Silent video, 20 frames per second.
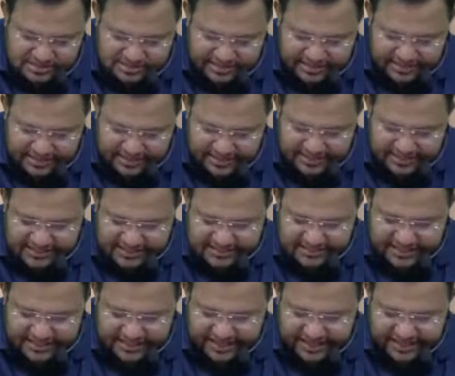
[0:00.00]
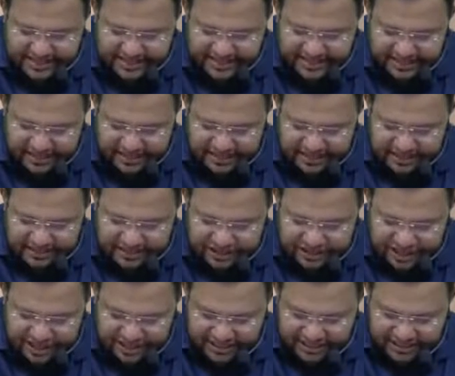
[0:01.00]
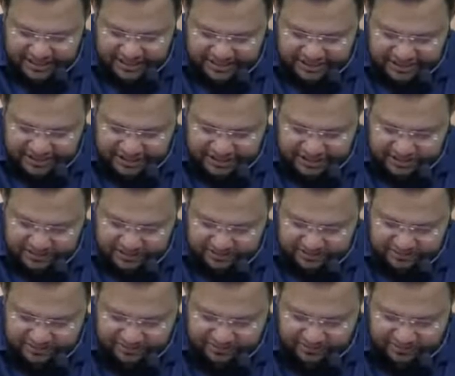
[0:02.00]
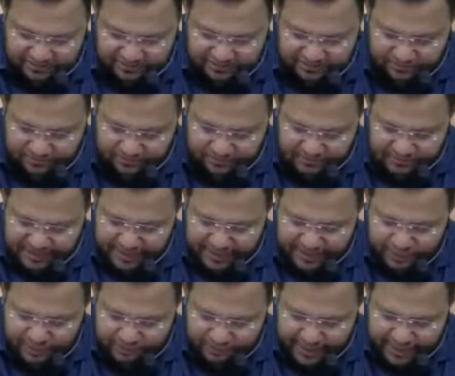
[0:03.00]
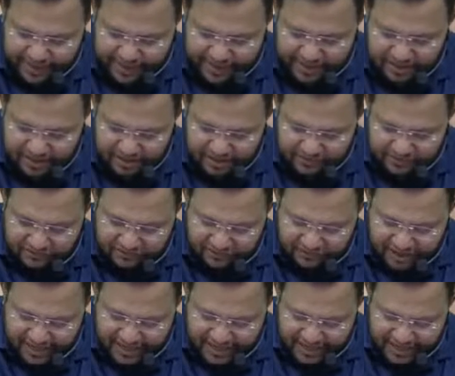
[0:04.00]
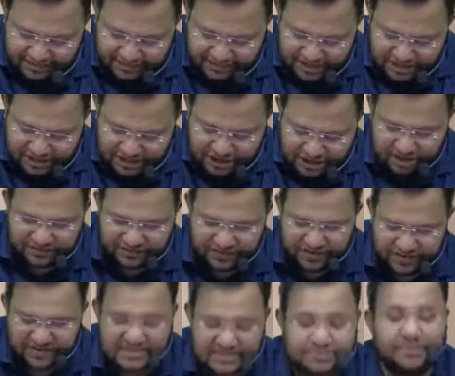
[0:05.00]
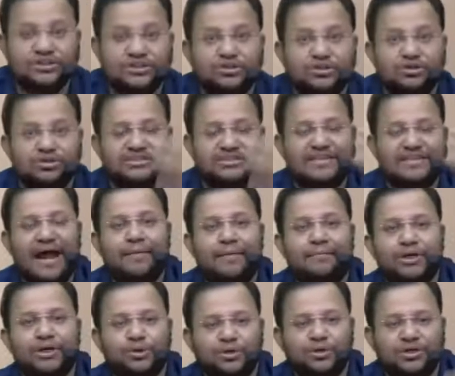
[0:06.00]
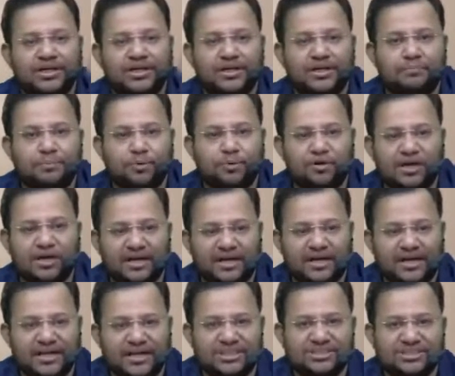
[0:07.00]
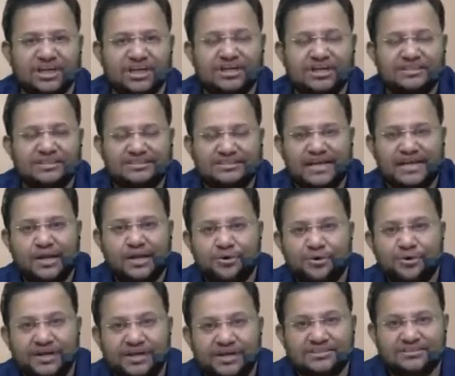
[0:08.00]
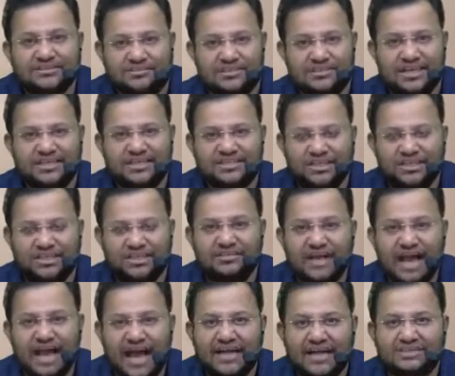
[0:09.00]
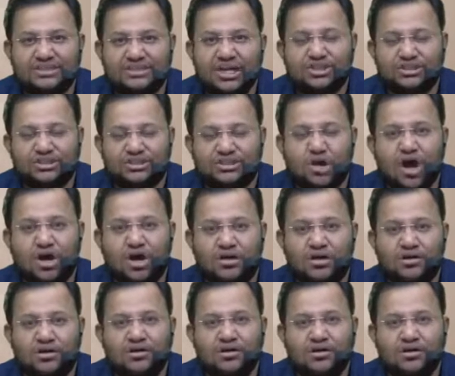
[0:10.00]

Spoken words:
incidental charges that you paid for acquisition of investment. So stamp duty, brokerage, securities transaction tax, stock